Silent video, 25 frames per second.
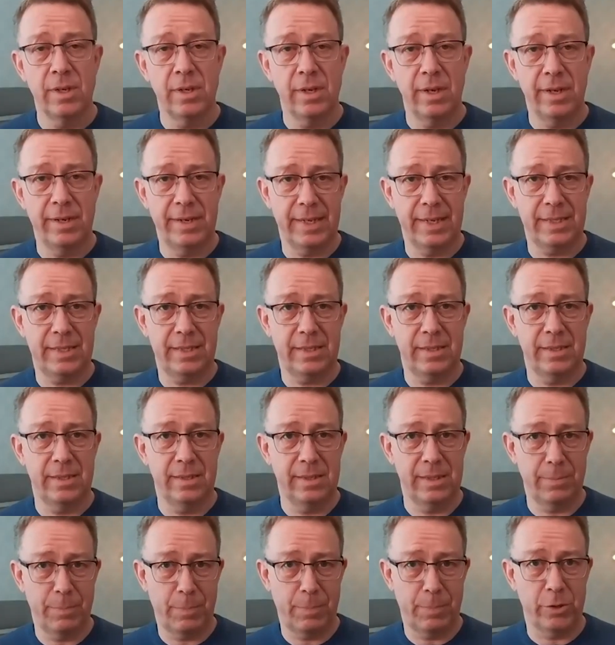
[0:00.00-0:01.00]
That's
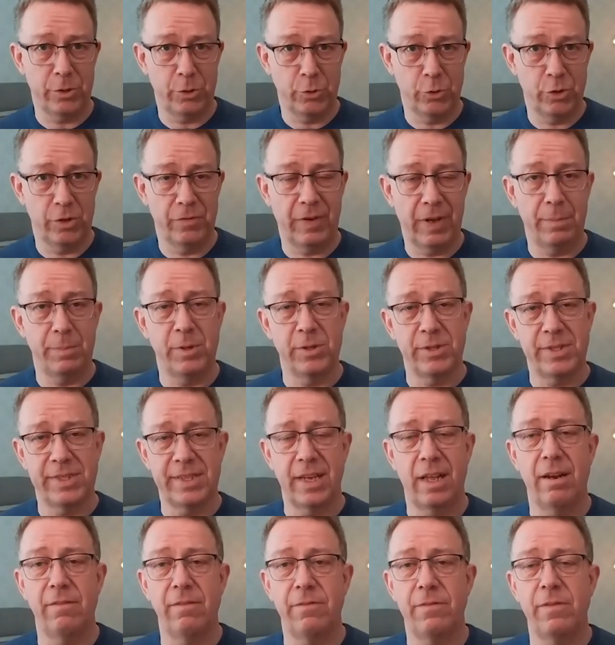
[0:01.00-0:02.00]
the part you develop
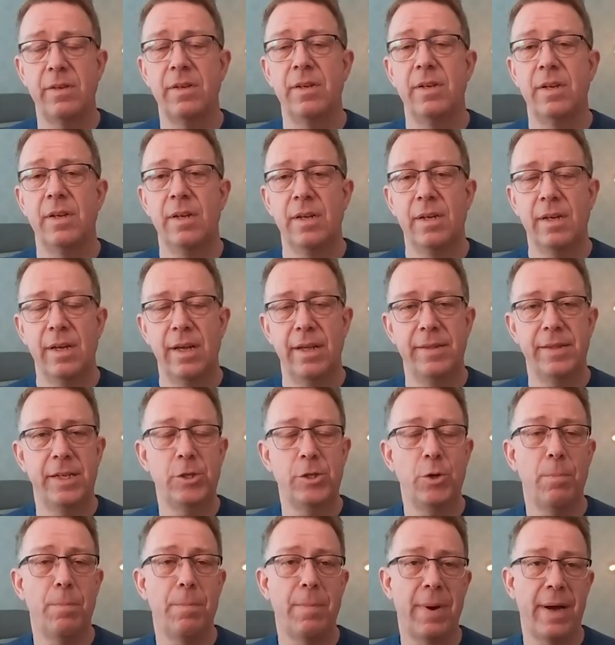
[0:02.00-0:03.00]
yourself. And then
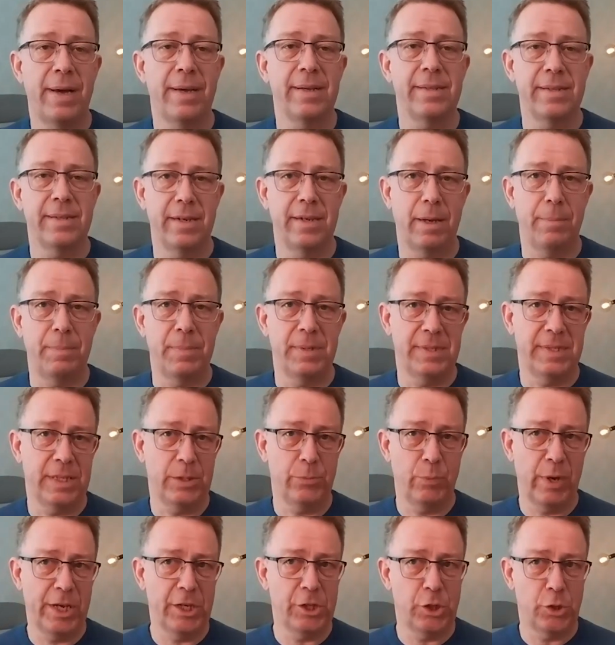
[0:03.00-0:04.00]
you might end up in a
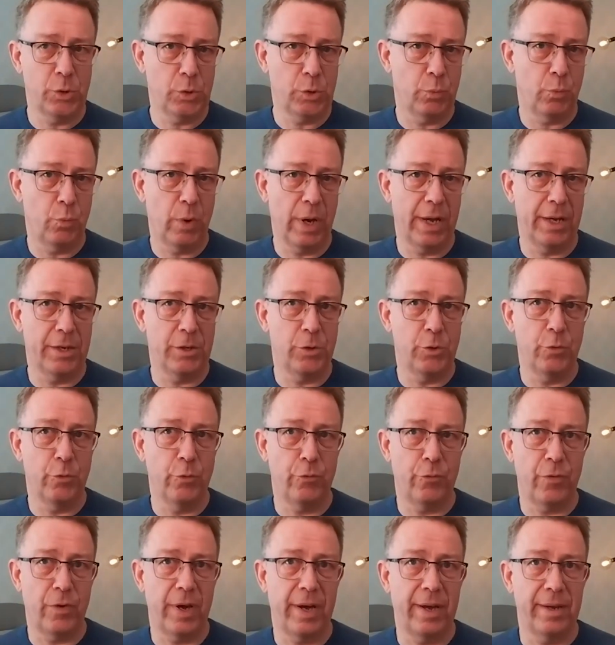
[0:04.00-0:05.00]
situation where you
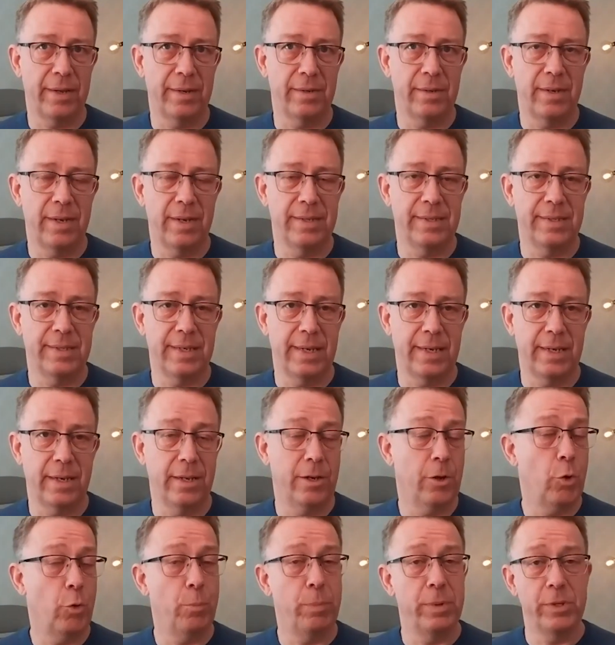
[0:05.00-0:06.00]
find, let's say,
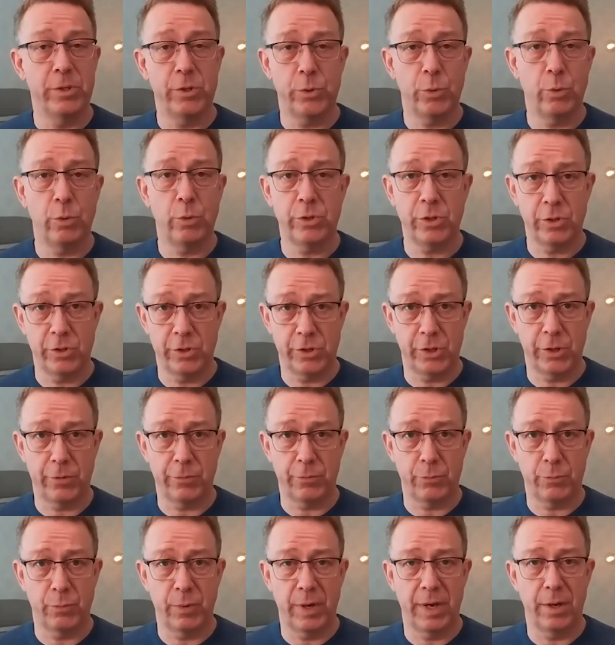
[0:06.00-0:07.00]
an open source
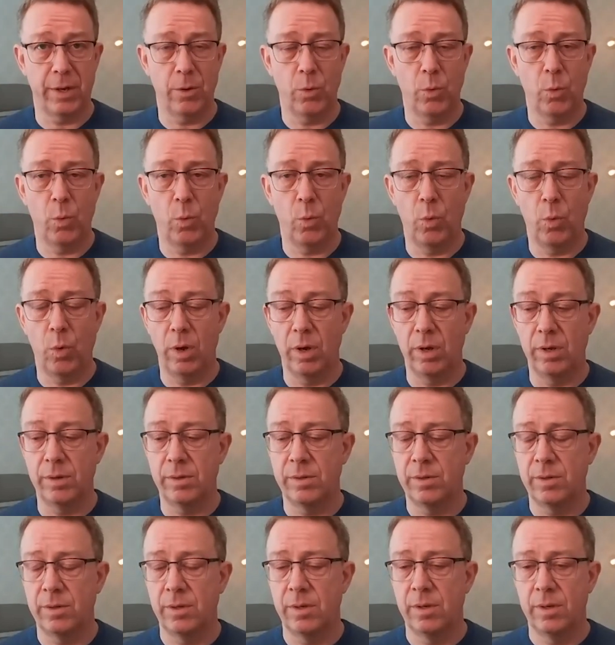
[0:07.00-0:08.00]
software or
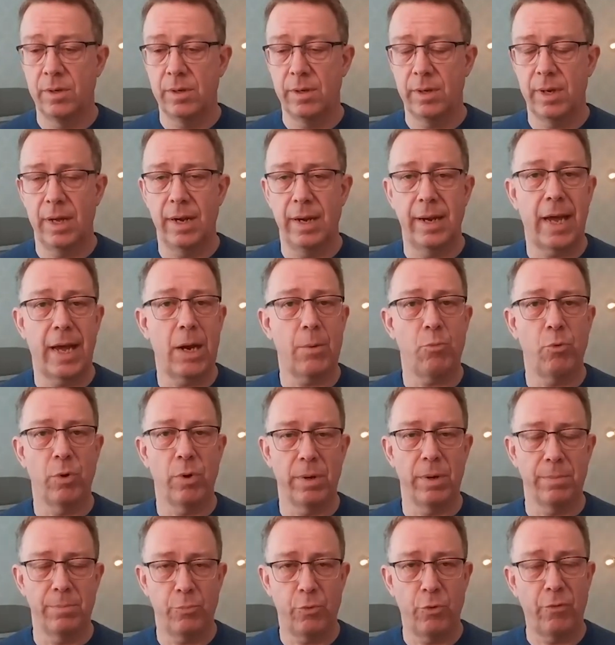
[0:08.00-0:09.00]
a
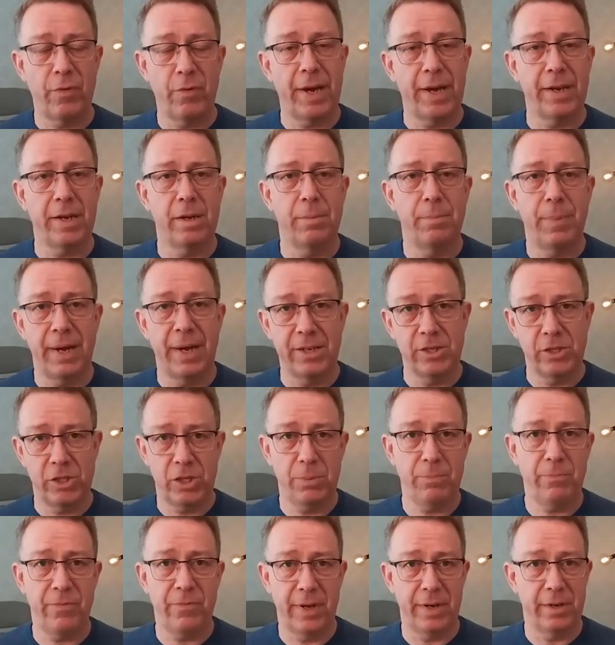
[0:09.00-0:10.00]
library provided by a
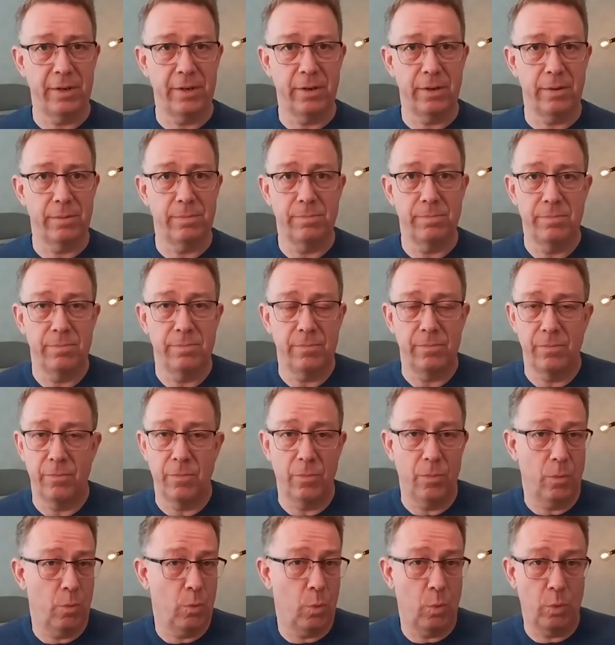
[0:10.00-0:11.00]
chip vendor
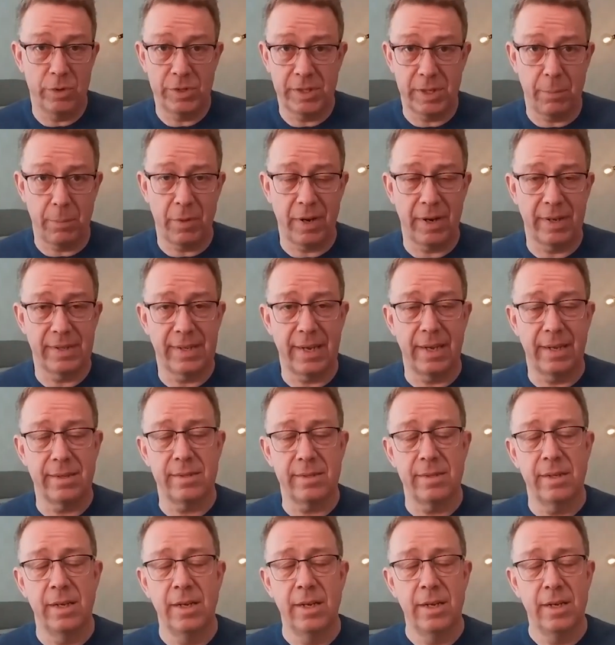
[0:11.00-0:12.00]
or something like that,
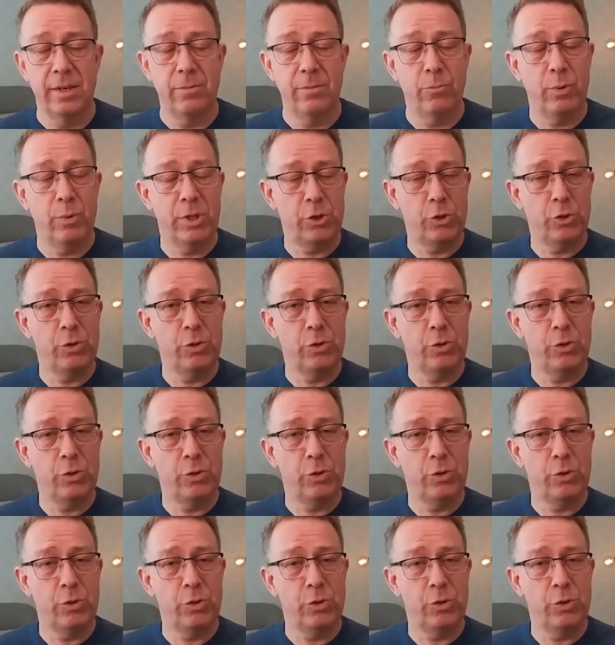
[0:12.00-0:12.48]
which you